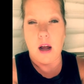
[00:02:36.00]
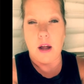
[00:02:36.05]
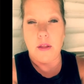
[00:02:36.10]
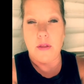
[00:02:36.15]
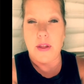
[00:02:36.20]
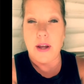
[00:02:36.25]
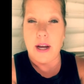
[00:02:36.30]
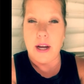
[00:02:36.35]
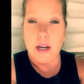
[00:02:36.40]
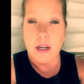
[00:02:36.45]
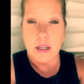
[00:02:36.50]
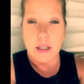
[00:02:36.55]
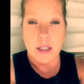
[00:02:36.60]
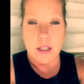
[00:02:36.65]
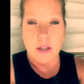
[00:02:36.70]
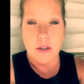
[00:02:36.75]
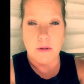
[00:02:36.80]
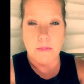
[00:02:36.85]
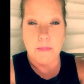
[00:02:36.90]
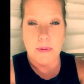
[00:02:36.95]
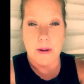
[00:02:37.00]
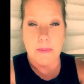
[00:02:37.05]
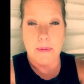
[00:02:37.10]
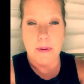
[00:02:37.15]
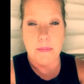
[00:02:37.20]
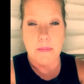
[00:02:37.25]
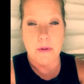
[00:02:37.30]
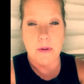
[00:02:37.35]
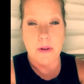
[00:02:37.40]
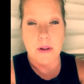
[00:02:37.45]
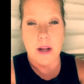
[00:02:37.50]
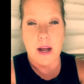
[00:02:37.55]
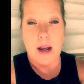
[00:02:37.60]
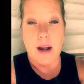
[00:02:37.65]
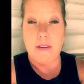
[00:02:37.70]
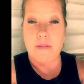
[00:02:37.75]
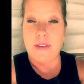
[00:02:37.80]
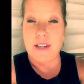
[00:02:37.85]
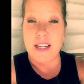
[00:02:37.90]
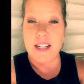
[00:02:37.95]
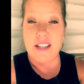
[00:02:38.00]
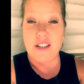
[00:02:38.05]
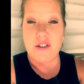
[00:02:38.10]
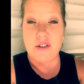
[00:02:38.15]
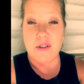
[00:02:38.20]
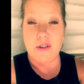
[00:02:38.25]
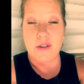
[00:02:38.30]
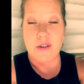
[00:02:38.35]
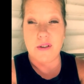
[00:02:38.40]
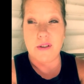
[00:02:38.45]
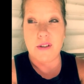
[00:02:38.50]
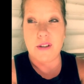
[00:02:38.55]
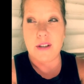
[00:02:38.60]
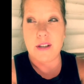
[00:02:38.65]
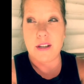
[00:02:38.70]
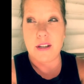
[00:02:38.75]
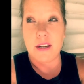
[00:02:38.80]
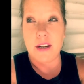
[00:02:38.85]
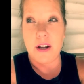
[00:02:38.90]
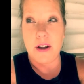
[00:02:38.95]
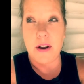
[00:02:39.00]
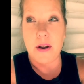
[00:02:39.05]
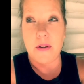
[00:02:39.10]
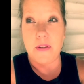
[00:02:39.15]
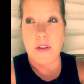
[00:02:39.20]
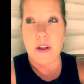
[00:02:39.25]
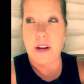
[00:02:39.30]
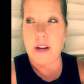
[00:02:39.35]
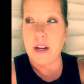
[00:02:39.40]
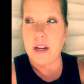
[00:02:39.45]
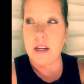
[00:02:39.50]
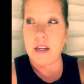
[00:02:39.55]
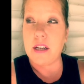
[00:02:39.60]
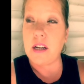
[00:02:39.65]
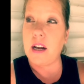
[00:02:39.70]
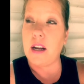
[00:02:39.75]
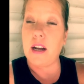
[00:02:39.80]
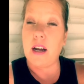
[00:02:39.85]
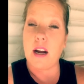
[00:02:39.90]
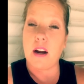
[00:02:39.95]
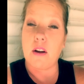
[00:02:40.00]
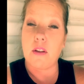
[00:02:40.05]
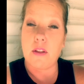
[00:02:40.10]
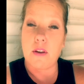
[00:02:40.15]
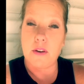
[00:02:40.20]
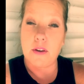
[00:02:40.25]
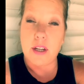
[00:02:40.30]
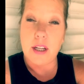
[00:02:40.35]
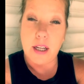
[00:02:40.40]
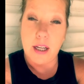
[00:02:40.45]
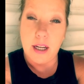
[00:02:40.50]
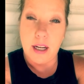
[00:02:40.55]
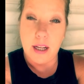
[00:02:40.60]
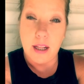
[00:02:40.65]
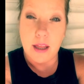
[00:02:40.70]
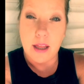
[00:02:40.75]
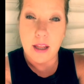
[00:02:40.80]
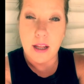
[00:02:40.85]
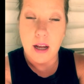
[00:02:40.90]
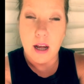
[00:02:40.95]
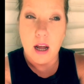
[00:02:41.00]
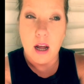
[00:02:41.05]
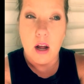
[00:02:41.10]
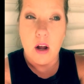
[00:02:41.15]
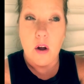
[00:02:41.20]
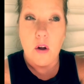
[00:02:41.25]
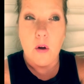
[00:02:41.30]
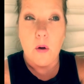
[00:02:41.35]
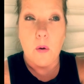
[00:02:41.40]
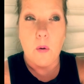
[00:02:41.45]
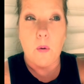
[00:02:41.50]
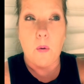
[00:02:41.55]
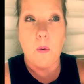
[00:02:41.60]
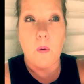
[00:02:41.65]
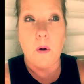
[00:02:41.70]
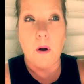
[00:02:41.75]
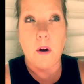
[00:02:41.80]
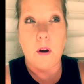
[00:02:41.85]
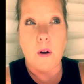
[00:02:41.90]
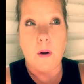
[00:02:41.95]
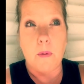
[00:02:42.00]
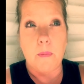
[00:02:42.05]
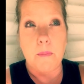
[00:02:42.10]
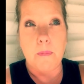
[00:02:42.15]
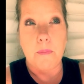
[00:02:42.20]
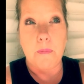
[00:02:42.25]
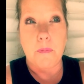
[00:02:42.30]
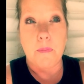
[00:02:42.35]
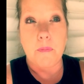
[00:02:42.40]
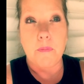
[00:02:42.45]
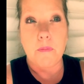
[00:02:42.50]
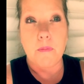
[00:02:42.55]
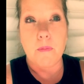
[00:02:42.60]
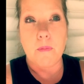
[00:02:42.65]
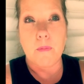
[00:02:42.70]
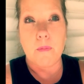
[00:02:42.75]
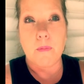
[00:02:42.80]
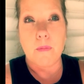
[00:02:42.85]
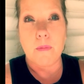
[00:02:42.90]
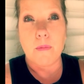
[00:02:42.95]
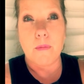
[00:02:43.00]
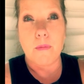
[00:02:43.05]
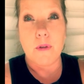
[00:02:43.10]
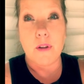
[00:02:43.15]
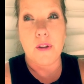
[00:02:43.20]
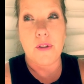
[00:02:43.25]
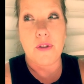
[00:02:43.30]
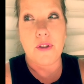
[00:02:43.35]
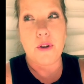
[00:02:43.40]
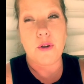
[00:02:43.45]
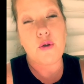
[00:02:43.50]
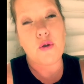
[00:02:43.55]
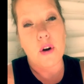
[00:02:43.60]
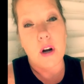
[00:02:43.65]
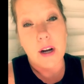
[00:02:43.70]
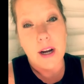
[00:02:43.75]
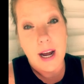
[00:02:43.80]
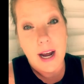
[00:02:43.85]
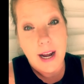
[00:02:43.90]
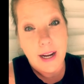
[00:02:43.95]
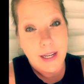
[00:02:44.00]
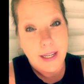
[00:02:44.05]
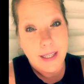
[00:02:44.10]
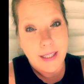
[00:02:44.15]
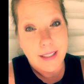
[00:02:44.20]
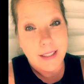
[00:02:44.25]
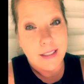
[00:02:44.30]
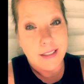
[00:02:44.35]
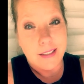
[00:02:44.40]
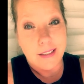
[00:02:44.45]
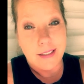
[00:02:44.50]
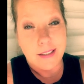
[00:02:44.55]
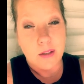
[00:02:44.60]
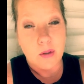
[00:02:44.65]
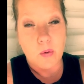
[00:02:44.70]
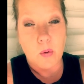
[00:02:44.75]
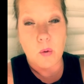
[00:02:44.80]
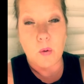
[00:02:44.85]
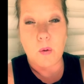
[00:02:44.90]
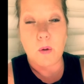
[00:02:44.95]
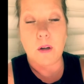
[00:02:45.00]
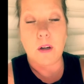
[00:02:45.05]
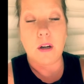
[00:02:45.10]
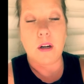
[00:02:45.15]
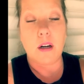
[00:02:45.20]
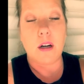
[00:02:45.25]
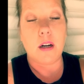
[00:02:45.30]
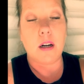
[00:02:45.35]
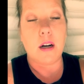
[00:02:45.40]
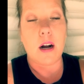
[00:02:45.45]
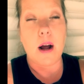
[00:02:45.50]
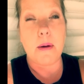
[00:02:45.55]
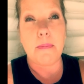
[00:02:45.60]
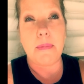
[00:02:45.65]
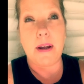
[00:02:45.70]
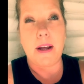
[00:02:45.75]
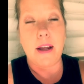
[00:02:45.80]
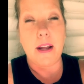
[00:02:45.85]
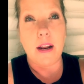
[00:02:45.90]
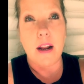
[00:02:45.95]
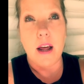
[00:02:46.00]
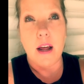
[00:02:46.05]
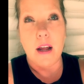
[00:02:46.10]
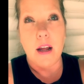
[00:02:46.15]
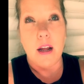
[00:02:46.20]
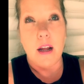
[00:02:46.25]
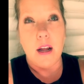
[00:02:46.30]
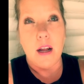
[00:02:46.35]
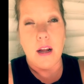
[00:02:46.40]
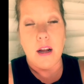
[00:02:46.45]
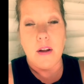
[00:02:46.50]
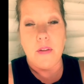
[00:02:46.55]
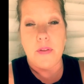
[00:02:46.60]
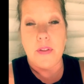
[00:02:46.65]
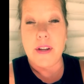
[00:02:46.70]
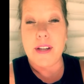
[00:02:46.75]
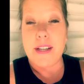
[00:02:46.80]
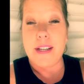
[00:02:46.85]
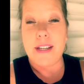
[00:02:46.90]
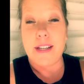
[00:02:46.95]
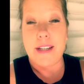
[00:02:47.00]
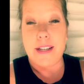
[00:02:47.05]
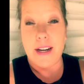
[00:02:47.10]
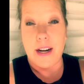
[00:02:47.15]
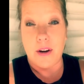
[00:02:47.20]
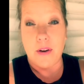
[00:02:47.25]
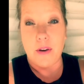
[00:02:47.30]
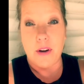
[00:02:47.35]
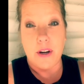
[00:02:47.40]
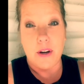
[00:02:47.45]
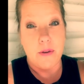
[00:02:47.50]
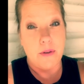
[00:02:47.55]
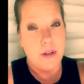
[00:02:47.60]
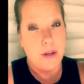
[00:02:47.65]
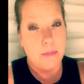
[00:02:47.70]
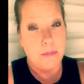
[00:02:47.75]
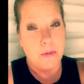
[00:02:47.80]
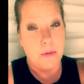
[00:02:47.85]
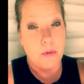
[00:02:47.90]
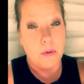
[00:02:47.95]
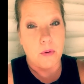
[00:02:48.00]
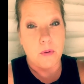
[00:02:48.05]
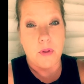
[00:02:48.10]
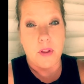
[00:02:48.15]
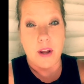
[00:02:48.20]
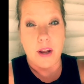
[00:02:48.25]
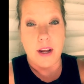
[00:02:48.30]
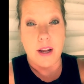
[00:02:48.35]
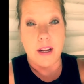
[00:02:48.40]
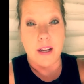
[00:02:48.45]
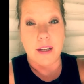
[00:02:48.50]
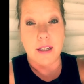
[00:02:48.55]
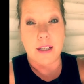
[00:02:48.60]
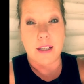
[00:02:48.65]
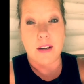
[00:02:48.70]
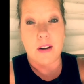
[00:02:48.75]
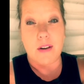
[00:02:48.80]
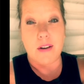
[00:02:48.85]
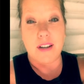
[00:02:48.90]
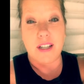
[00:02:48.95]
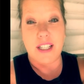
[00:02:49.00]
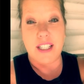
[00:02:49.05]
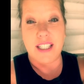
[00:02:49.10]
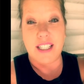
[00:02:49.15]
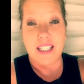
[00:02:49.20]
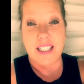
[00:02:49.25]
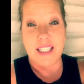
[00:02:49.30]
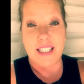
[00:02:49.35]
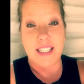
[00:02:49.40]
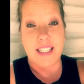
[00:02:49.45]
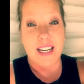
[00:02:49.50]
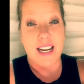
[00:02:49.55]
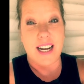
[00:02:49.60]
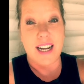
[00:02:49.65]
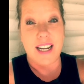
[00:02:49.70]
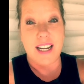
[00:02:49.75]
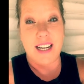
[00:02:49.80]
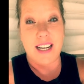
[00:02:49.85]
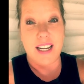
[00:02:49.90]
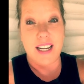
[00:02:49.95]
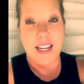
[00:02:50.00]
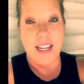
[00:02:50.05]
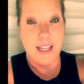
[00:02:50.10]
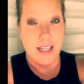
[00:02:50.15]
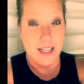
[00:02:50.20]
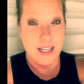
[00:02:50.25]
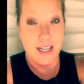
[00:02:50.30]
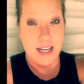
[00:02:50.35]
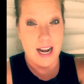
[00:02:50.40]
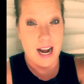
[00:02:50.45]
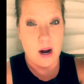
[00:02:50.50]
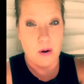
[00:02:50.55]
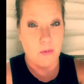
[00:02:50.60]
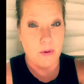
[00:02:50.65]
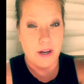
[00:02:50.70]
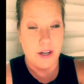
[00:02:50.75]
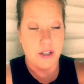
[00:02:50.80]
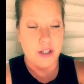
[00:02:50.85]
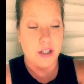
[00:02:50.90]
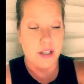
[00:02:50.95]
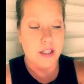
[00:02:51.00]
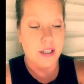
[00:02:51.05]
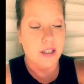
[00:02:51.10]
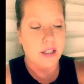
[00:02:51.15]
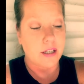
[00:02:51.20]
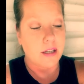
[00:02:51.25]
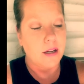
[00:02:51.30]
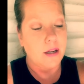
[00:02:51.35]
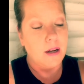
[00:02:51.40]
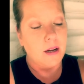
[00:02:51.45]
they assume that people that have dentures, they didn't take care of their teeth, or the drug addicts, or, the stereotypical things are just outrageous.